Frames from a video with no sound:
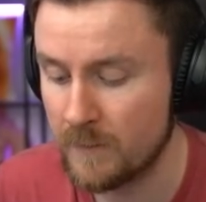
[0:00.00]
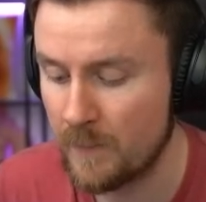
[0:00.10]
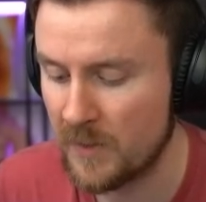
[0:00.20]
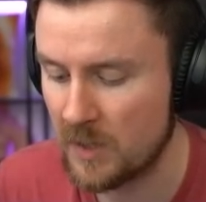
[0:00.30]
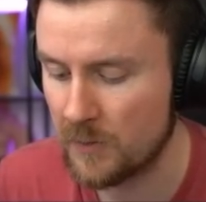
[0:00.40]

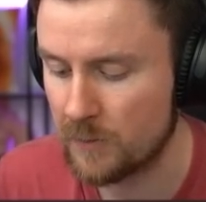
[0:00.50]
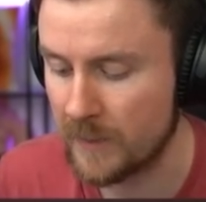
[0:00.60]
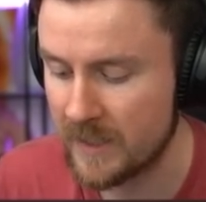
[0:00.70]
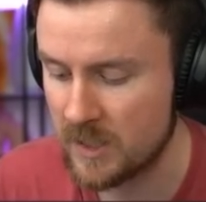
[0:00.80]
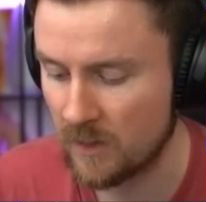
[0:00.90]
Remember though, the
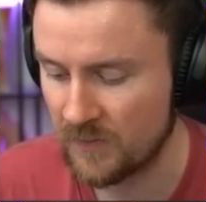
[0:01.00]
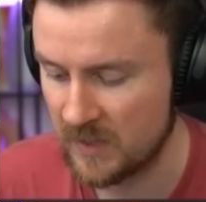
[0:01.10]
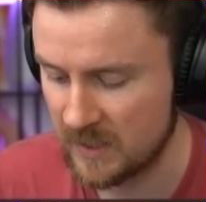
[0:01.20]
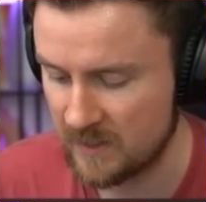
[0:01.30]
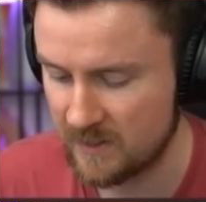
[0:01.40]
range
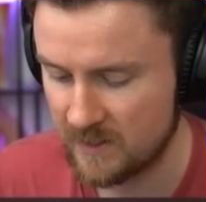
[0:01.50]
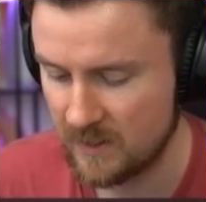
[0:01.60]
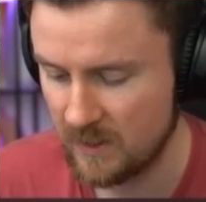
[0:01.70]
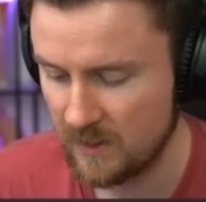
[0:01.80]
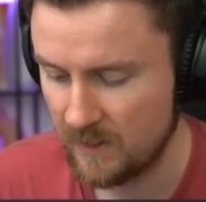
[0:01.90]
of
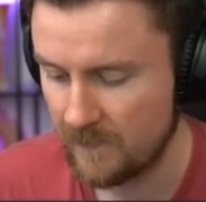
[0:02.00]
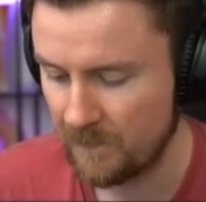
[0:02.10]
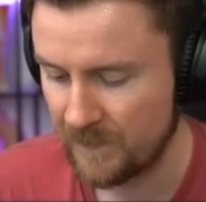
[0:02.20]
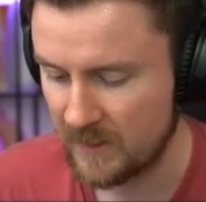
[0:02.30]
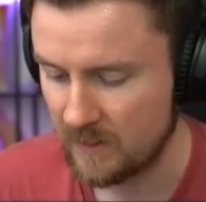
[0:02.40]
this
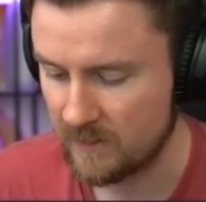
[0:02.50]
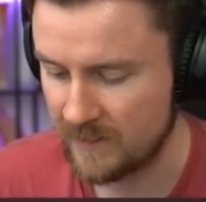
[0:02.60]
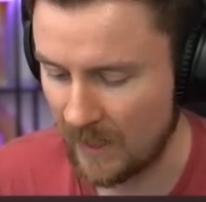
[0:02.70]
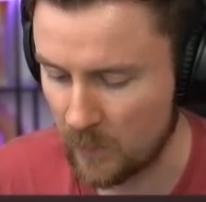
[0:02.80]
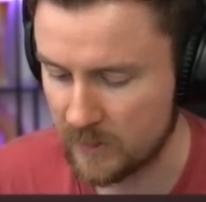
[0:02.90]

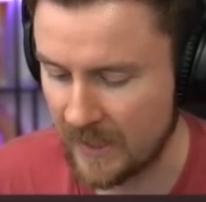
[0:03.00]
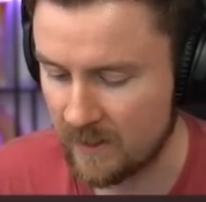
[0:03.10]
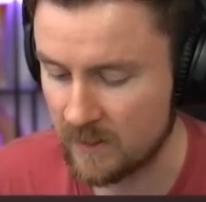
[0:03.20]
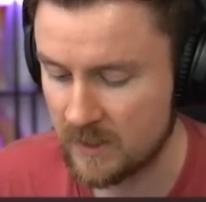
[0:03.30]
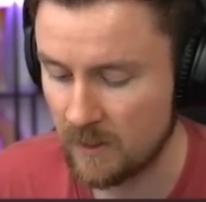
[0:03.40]
double
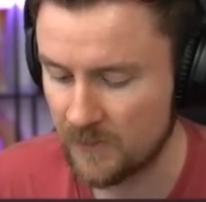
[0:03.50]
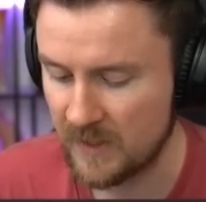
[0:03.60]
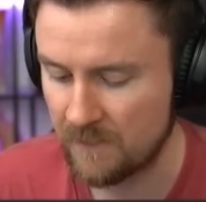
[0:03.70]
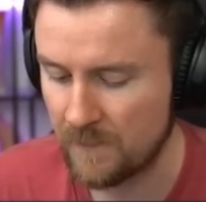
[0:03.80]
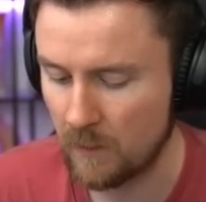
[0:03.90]
cannon is not
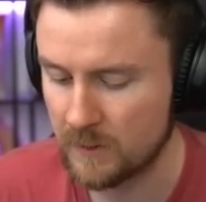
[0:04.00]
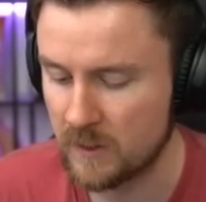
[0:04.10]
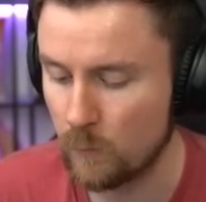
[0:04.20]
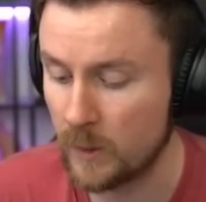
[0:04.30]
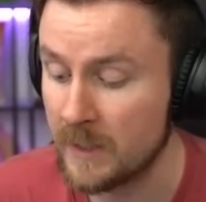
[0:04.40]
that far.
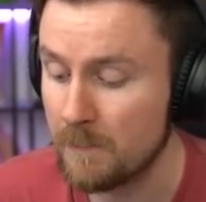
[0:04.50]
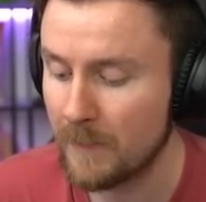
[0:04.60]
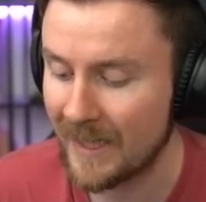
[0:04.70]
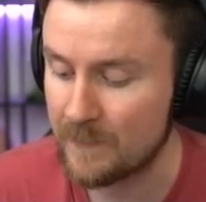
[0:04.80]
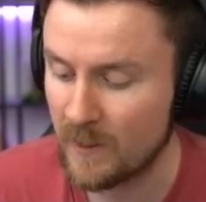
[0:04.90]
So what he
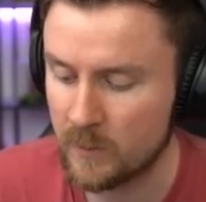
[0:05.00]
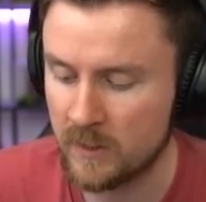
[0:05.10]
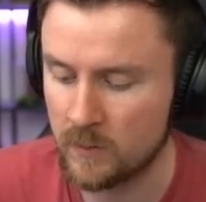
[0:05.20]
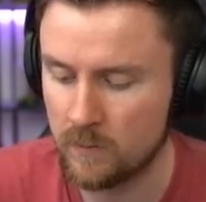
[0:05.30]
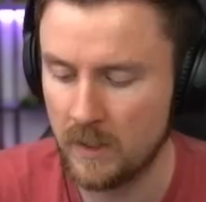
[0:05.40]
might be able to
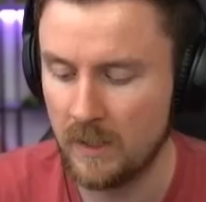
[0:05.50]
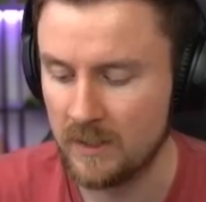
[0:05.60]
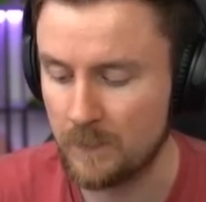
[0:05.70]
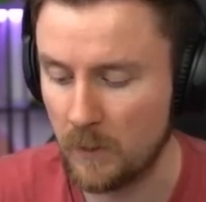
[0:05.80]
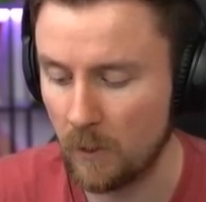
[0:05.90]
do,
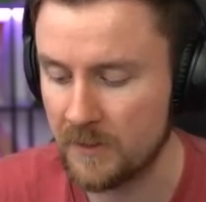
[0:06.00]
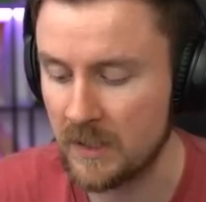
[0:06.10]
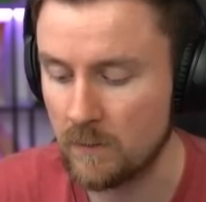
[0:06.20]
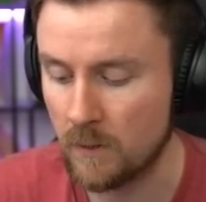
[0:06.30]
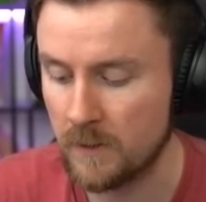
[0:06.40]
deploy the
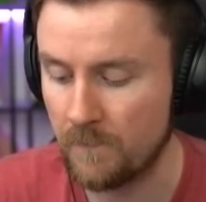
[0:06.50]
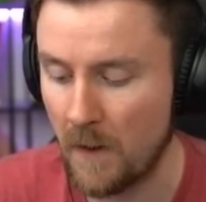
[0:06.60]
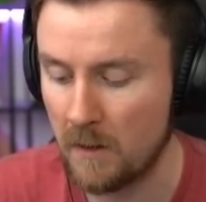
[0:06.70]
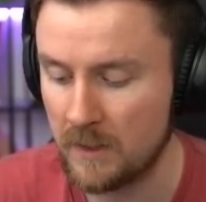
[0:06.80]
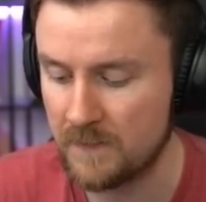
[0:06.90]
hero on the
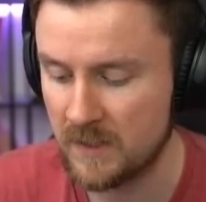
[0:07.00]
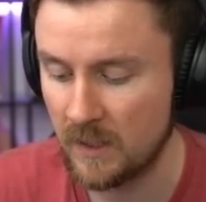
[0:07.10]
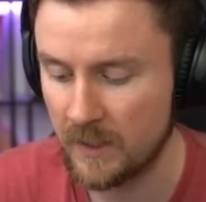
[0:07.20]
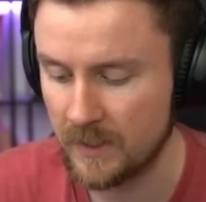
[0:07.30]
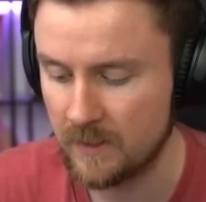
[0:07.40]
far left
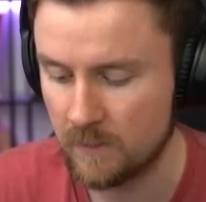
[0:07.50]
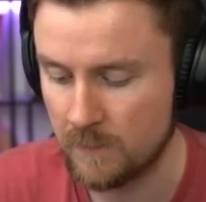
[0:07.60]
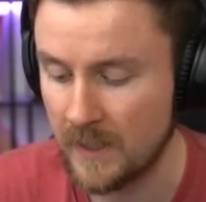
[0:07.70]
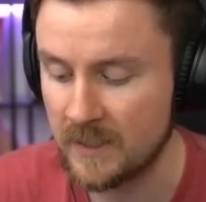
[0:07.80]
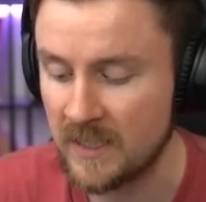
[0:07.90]
side,
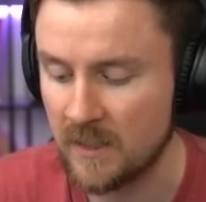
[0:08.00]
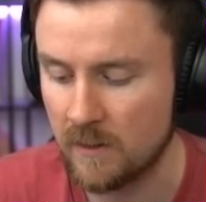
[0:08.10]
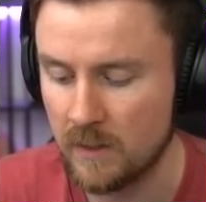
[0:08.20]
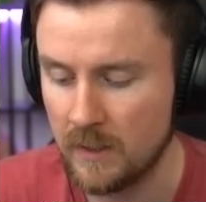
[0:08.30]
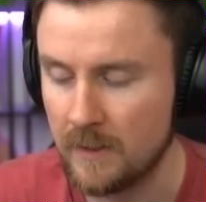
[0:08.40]
right
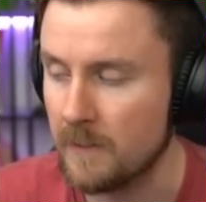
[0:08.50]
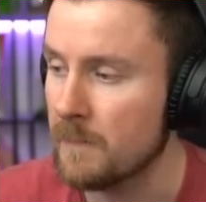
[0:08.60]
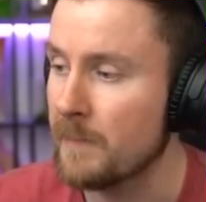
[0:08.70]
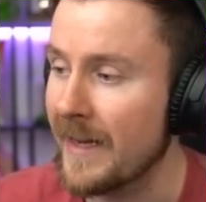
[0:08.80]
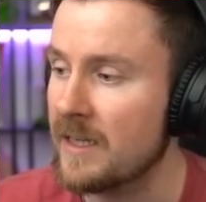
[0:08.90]
here.
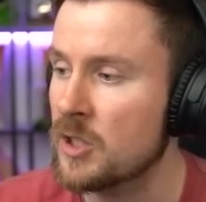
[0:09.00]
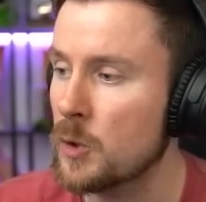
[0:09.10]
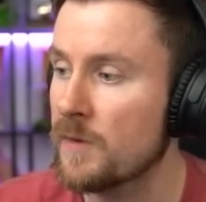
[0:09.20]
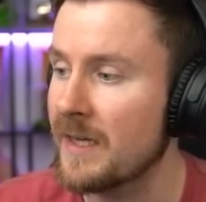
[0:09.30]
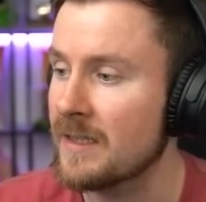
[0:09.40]
Make
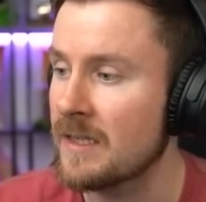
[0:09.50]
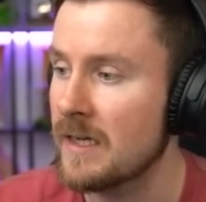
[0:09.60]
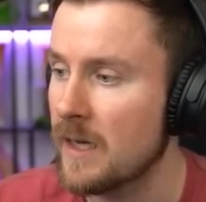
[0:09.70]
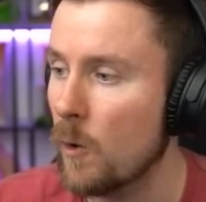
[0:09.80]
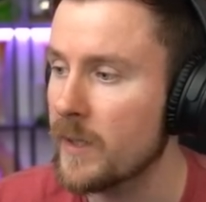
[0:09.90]
sure that it's
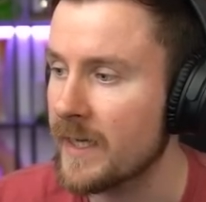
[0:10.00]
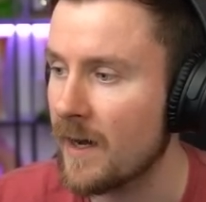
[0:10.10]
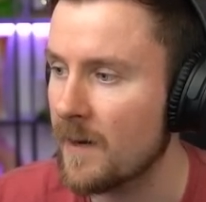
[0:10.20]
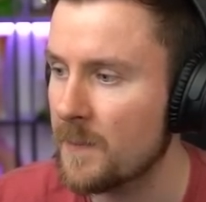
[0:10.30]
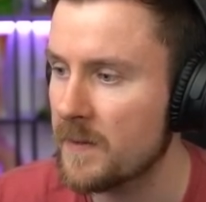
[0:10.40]
loading
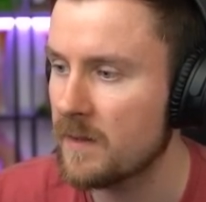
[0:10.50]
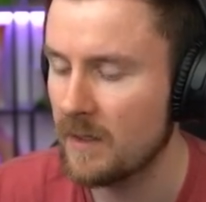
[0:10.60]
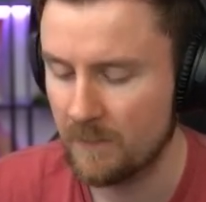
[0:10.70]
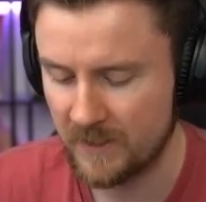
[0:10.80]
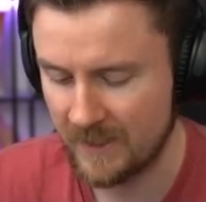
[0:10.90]
up.
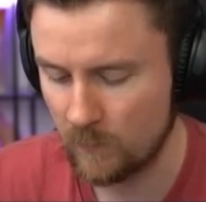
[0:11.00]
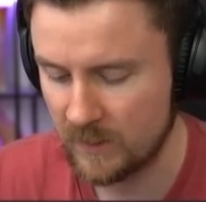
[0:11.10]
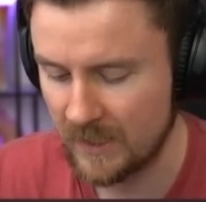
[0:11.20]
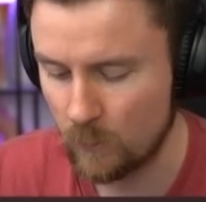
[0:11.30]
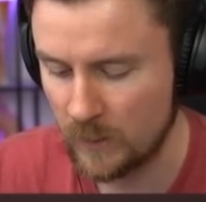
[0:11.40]
But then
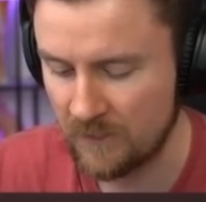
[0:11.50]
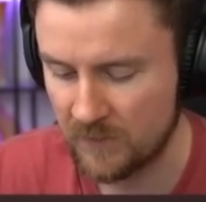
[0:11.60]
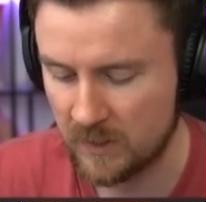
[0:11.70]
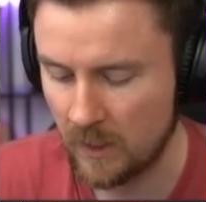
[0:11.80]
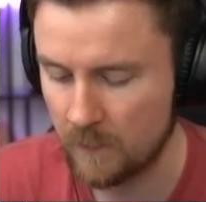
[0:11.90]
again, we
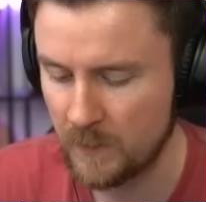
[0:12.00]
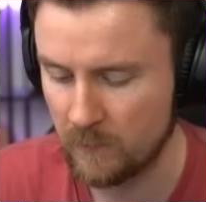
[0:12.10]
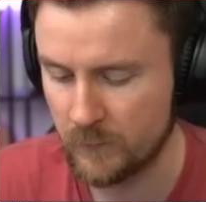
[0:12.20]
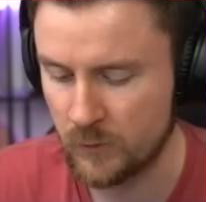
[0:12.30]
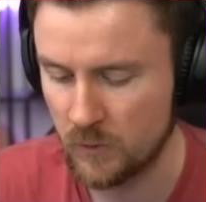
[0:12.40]
have the guard
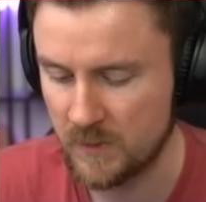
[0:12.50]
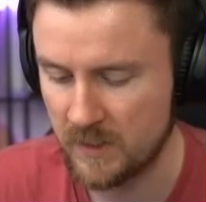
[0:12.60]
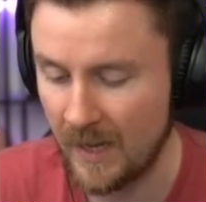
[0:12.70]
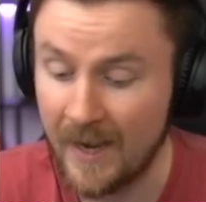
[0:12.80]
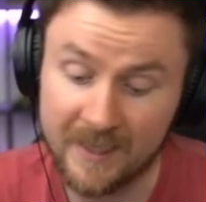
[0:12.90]
post
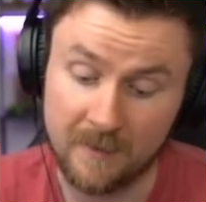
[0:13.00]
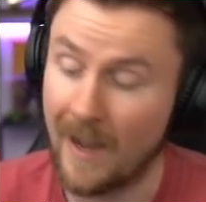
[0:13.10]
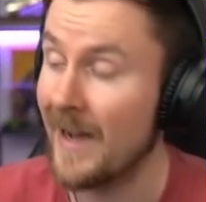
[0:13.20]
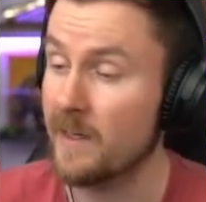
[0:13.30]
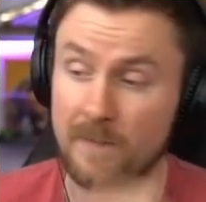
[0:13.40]
troops. I,
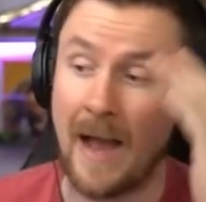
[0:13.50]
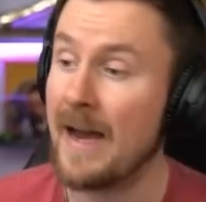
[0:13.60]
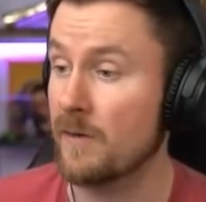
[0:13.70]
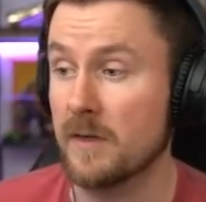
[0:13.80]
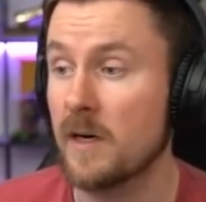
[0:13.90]
I, don't,
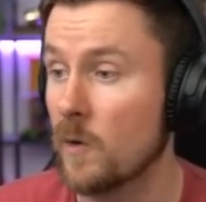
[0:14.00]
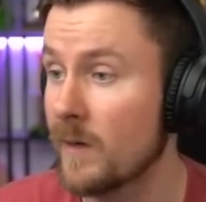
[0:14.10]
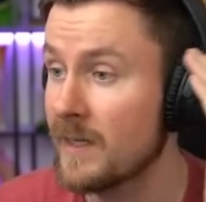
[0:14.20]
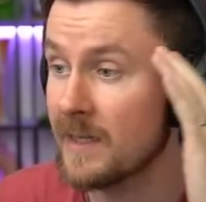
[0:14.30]
I don't know.